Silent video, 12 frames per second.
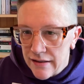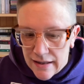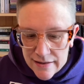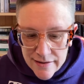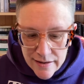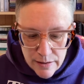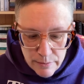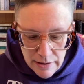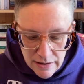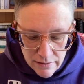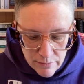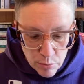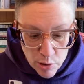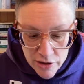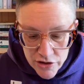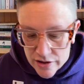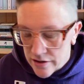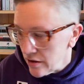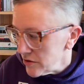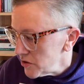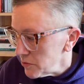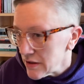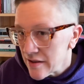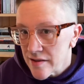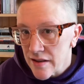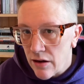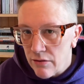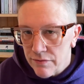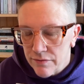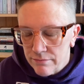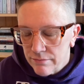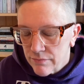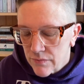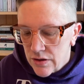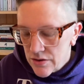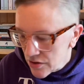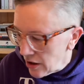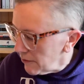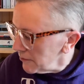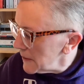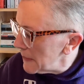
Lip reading: That's going to be a project unto itself. So,